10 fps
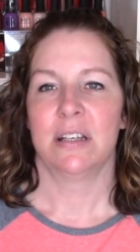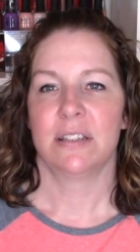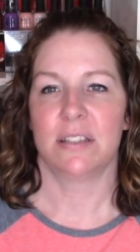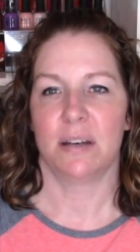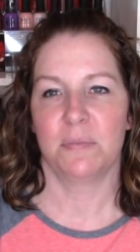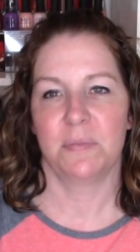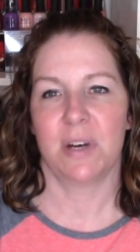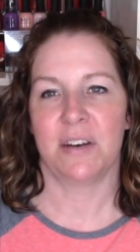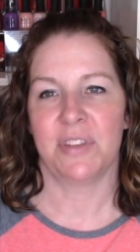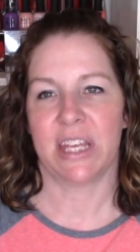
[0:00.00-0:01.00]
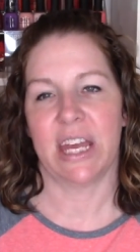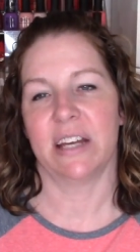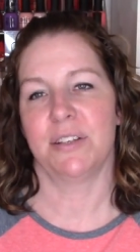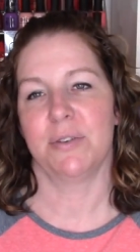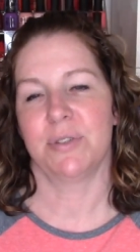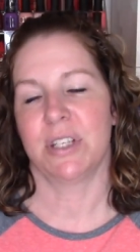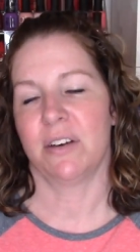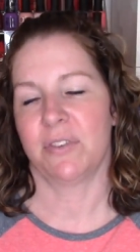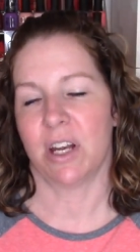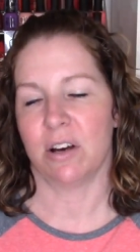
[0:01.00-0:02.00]
Some of the Cantu
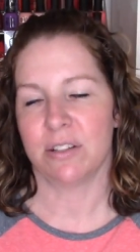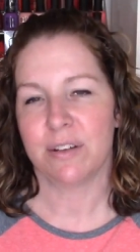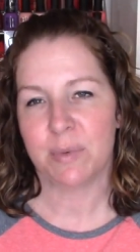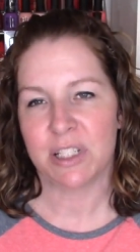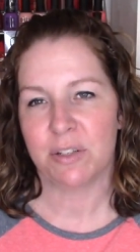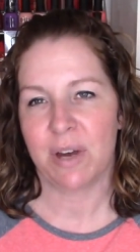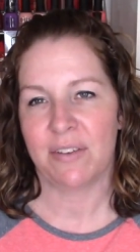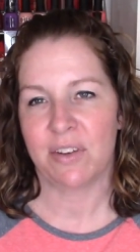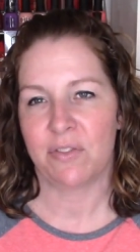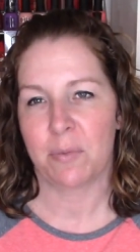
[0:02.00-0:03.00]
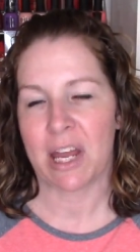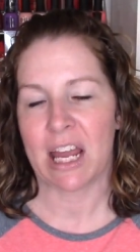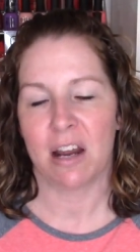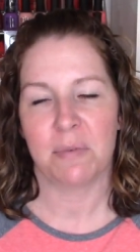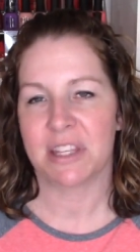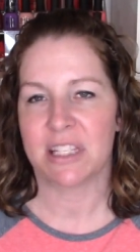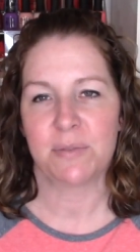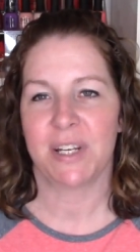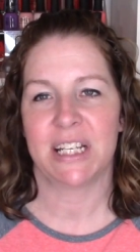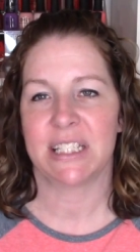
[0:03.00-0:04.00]
stuff can also be too heavy for my hair, but
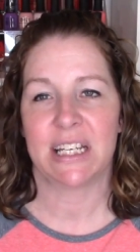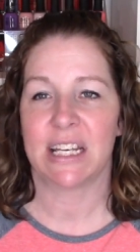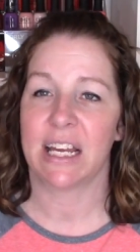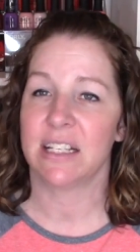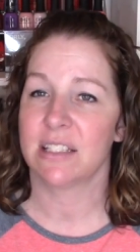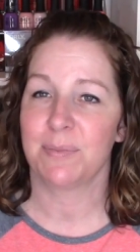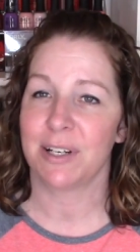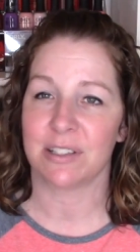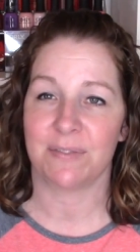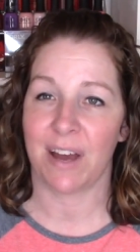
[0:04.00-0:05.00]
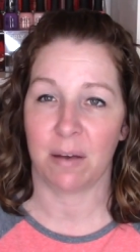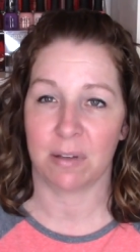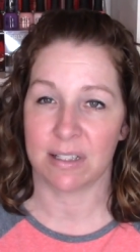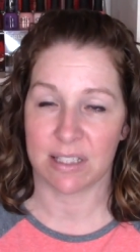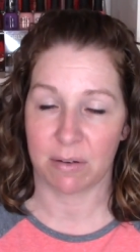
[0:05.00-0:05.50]
this one isn't, and it smells fabulous.